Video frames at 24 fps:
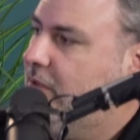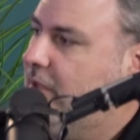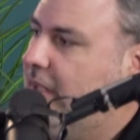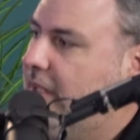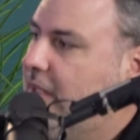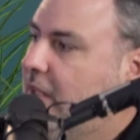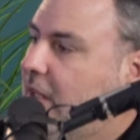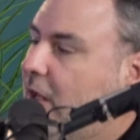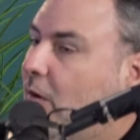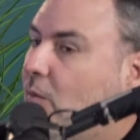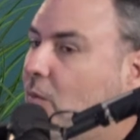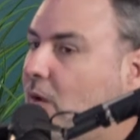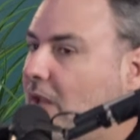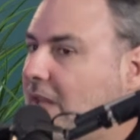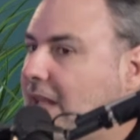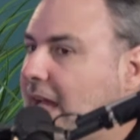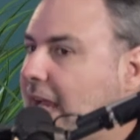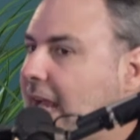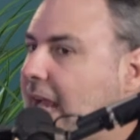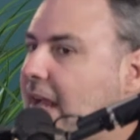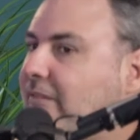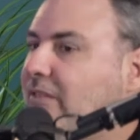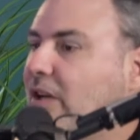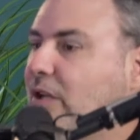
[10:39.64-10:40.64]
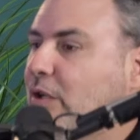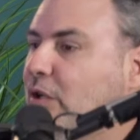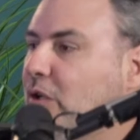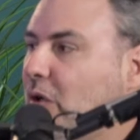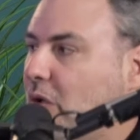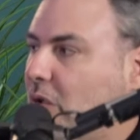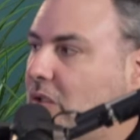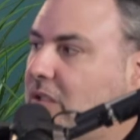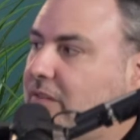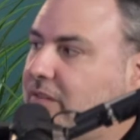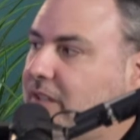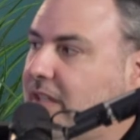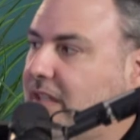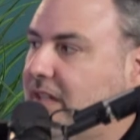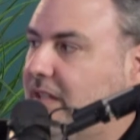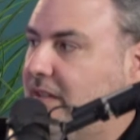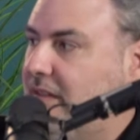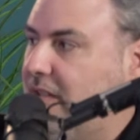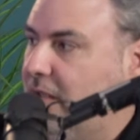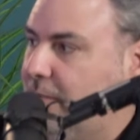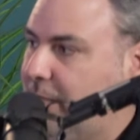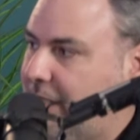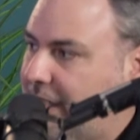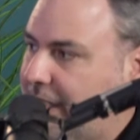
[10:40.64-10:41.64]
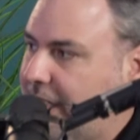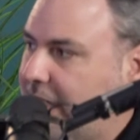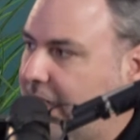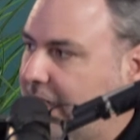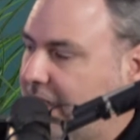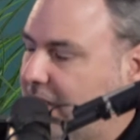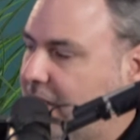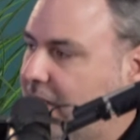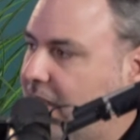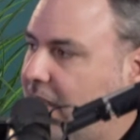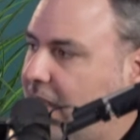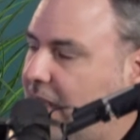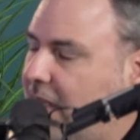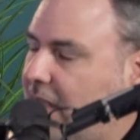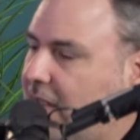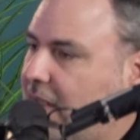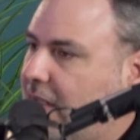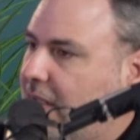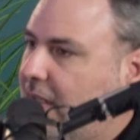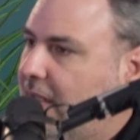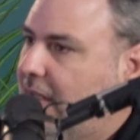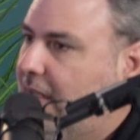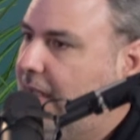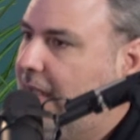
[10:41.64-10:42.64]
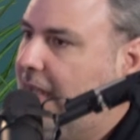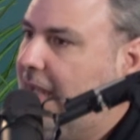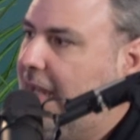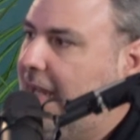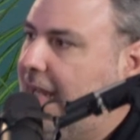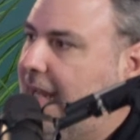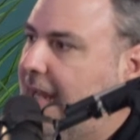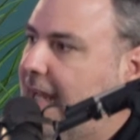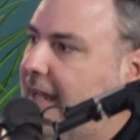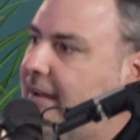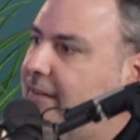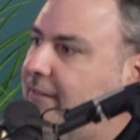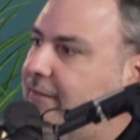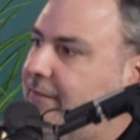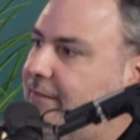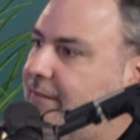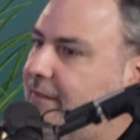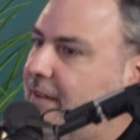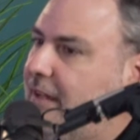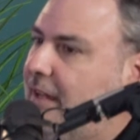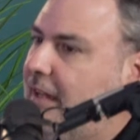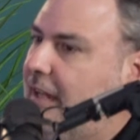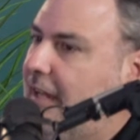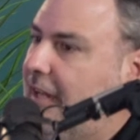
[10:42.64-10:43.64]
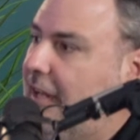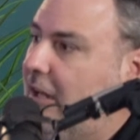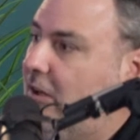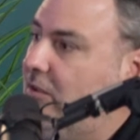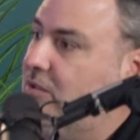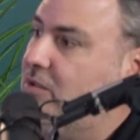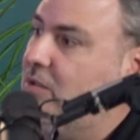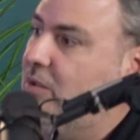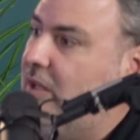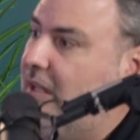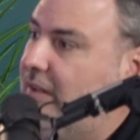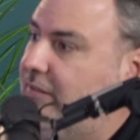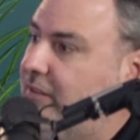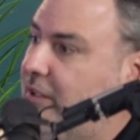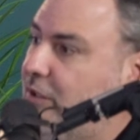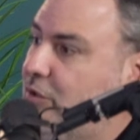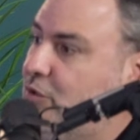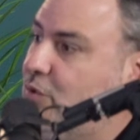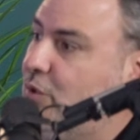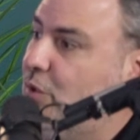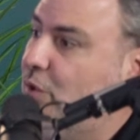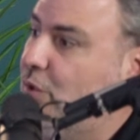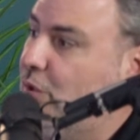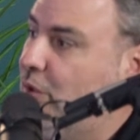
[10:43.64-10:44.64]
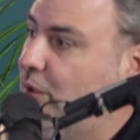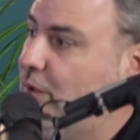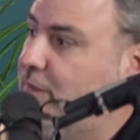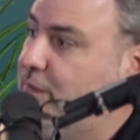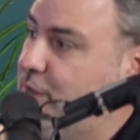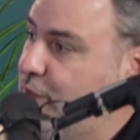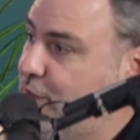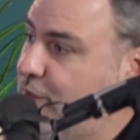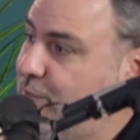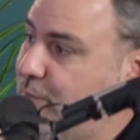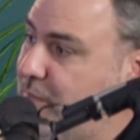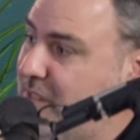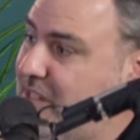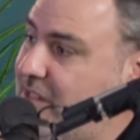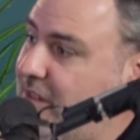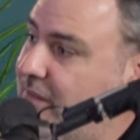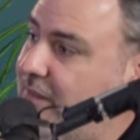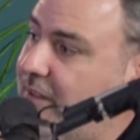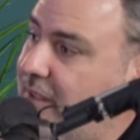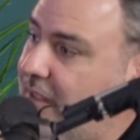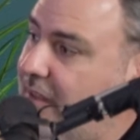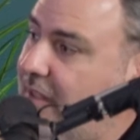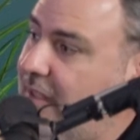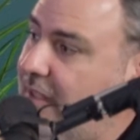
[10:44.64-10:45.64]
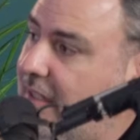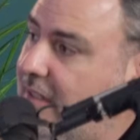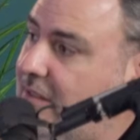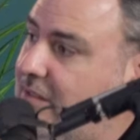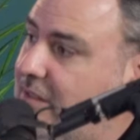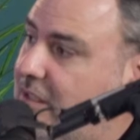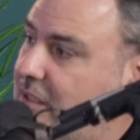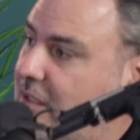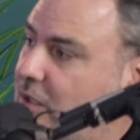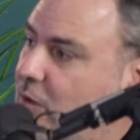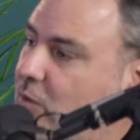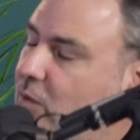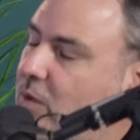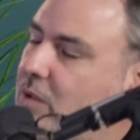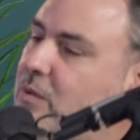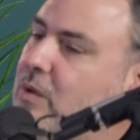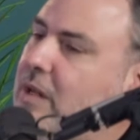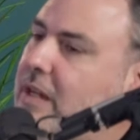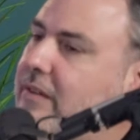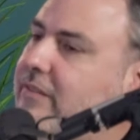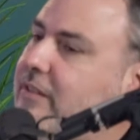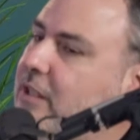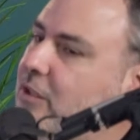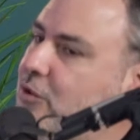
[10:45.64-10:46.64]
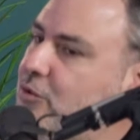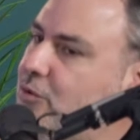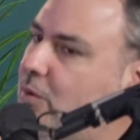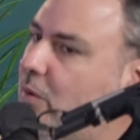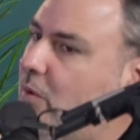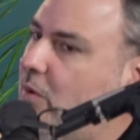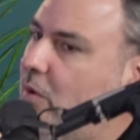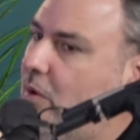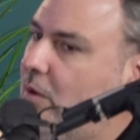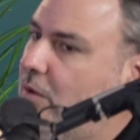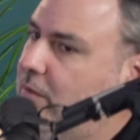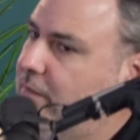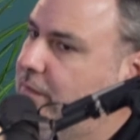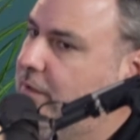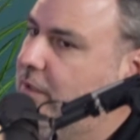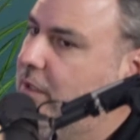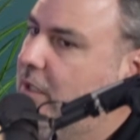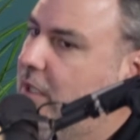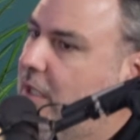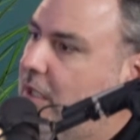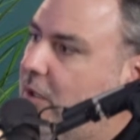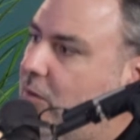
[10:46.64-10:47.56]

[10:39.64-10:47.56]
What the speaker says: Okay. While I have a goal of getting there by 9:00, I also have control over specific things. What do I have control over?